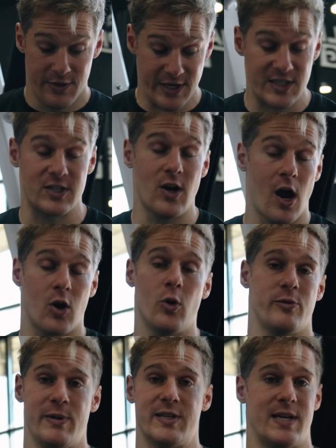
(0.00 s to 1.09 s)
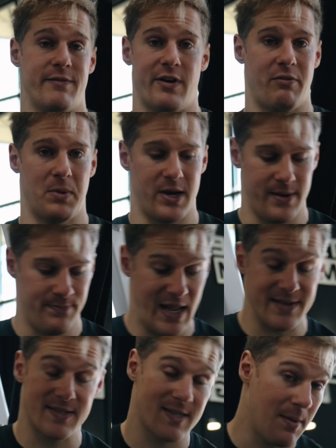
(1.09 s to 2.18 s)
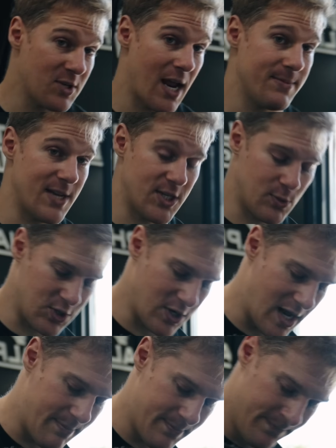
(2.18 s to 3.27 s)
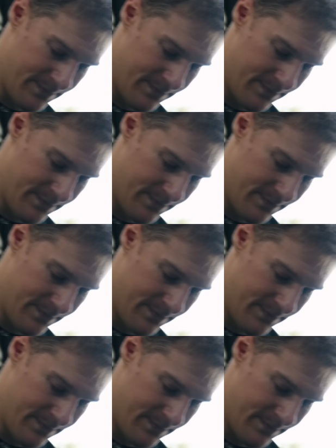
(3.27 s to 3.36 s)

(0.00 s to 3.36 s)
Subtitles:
This is not going to be the same for everybody. And sometimes I switch it up,